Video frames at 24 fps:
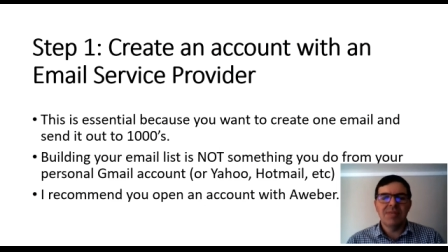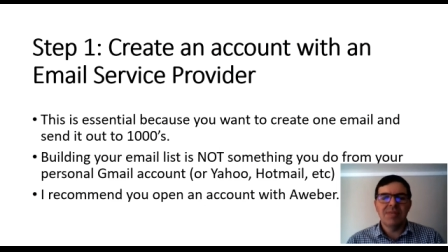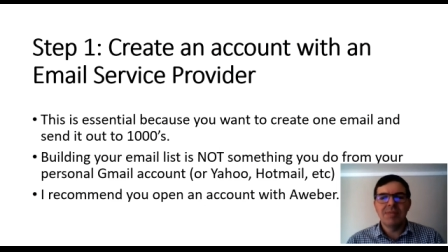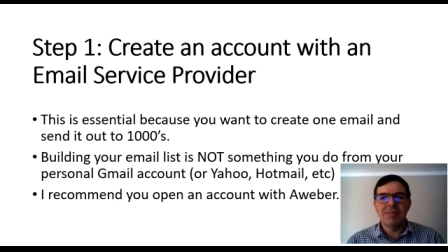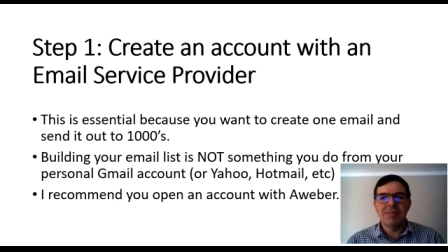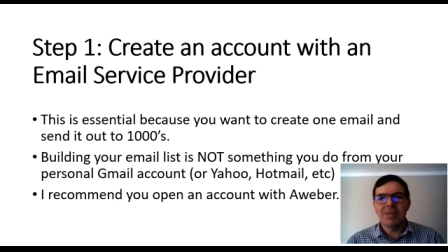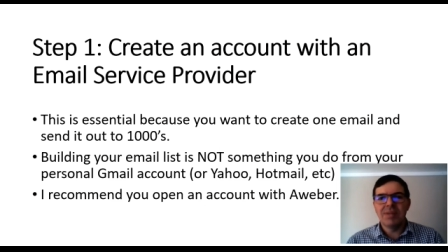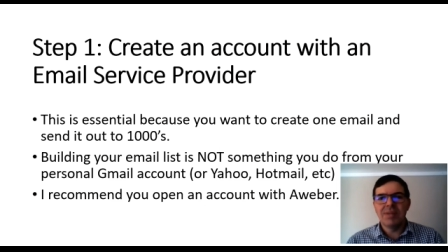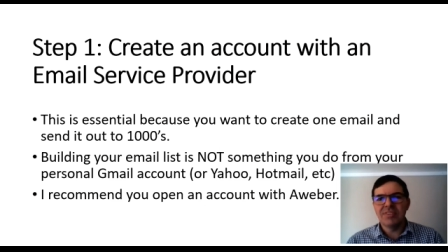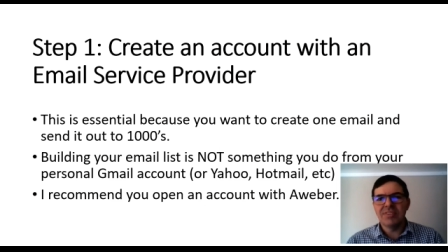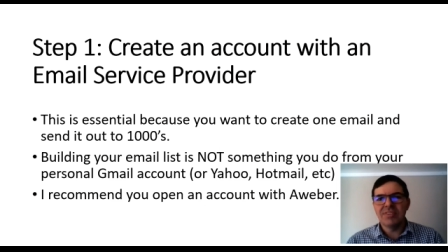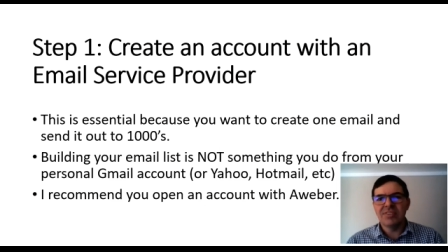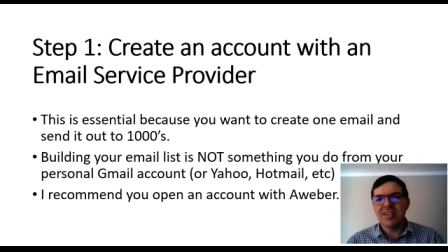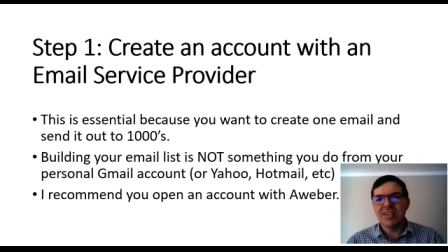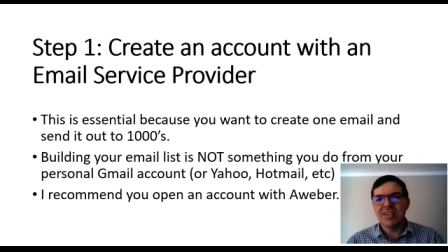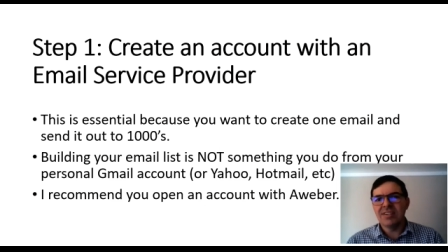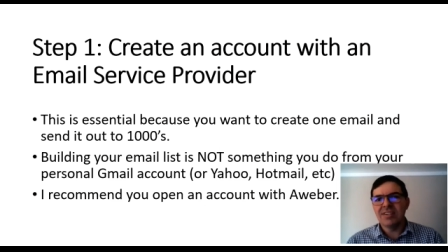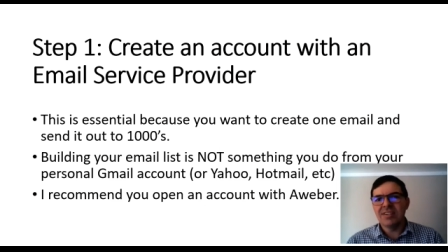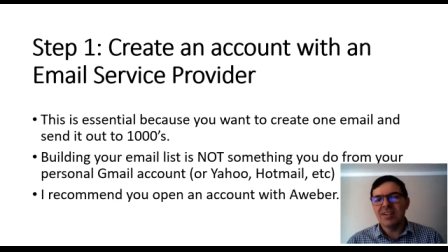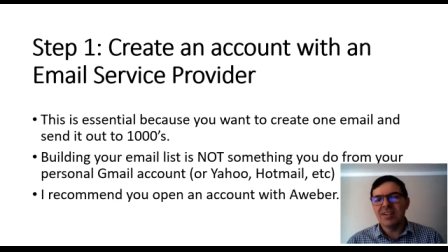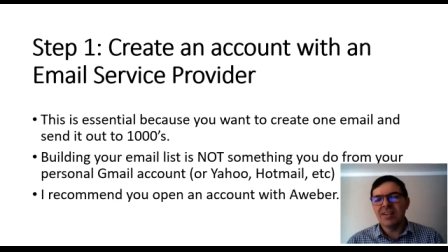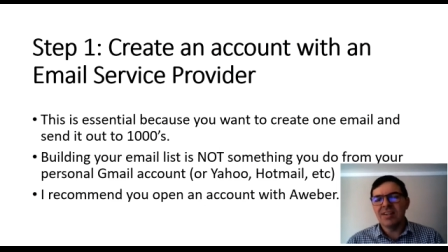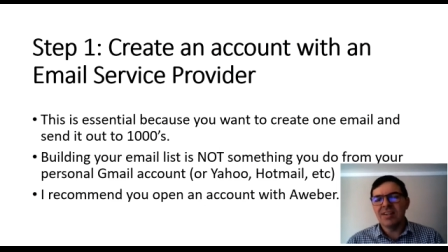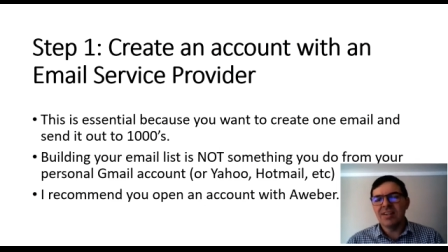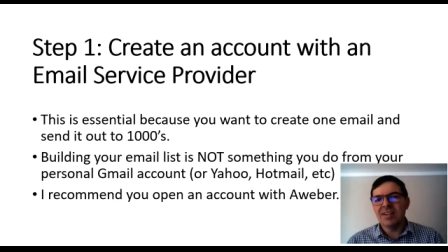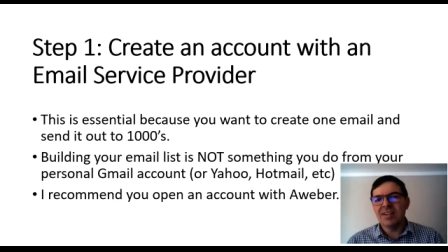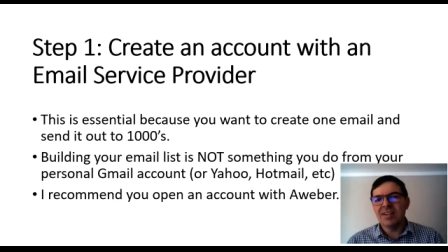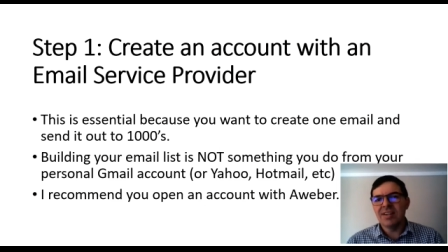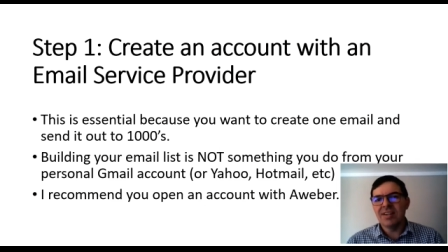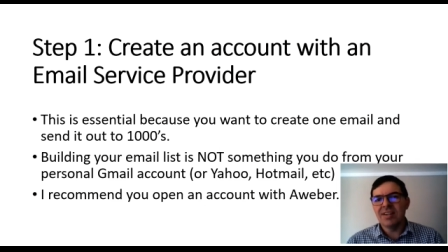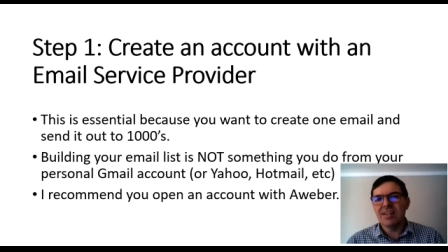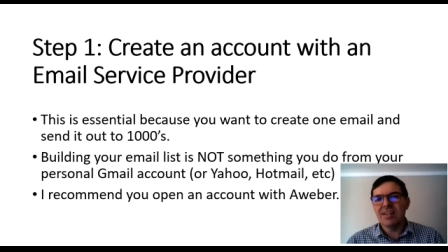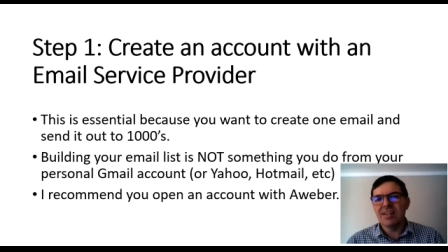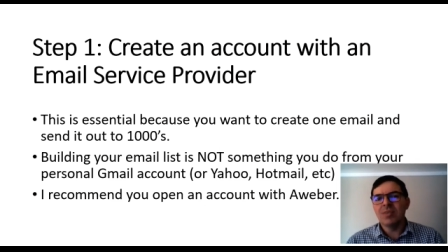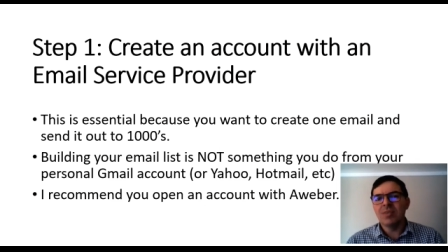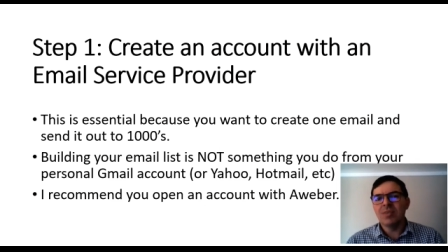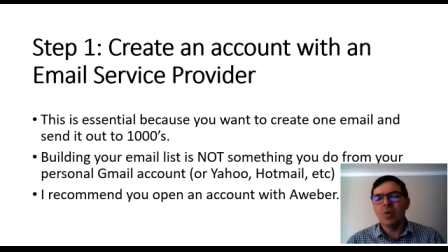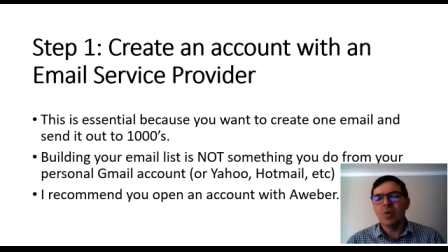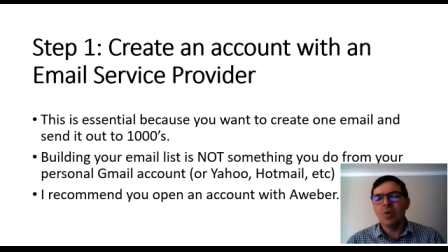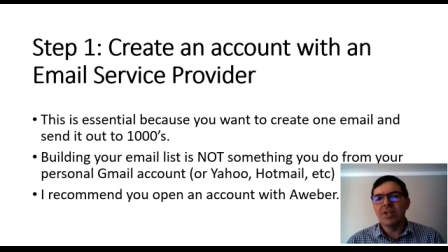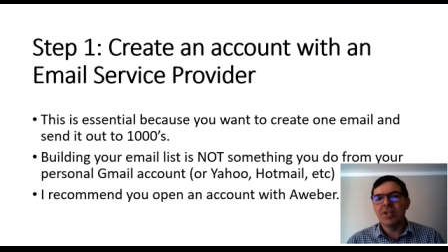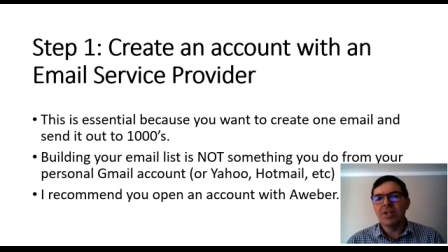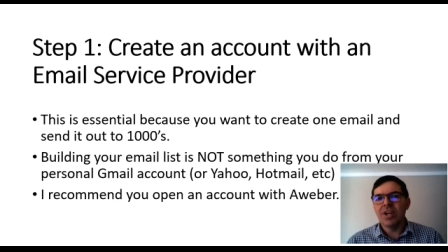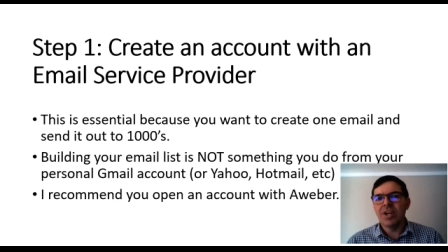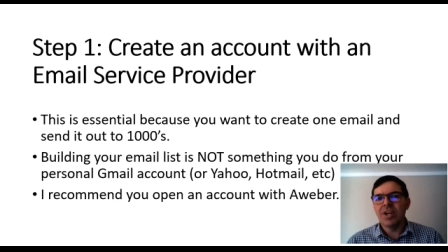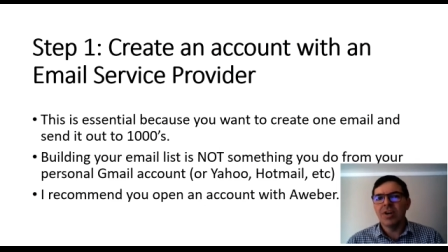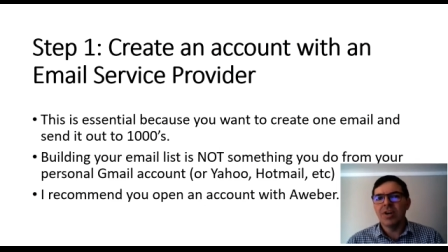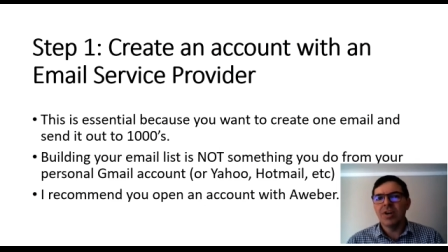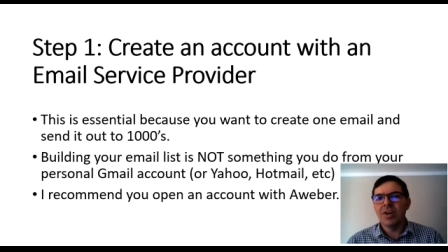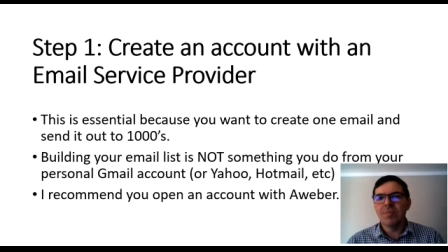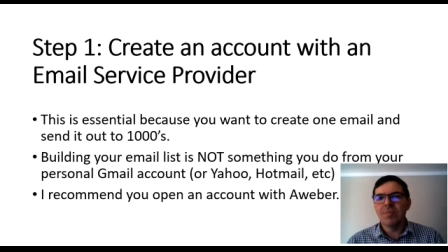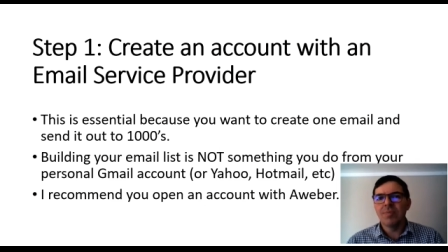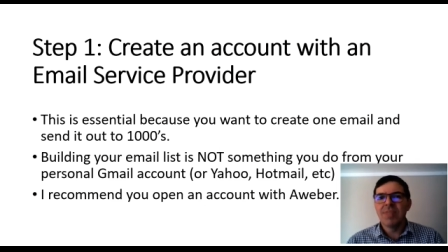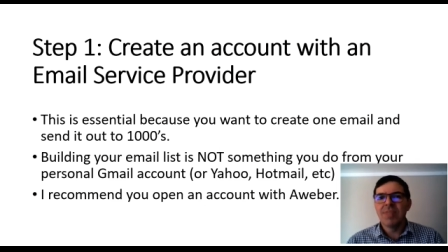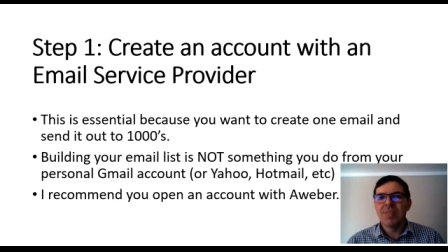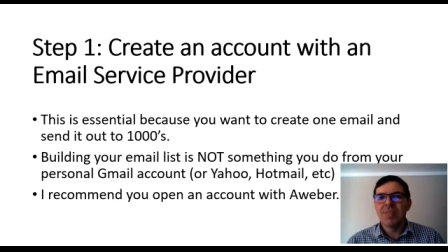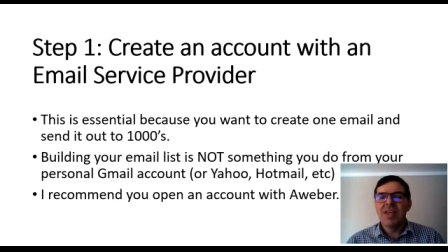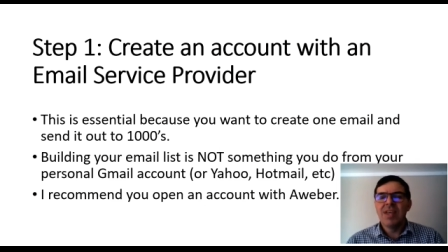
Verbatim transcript: emails at, uh, at, at one go.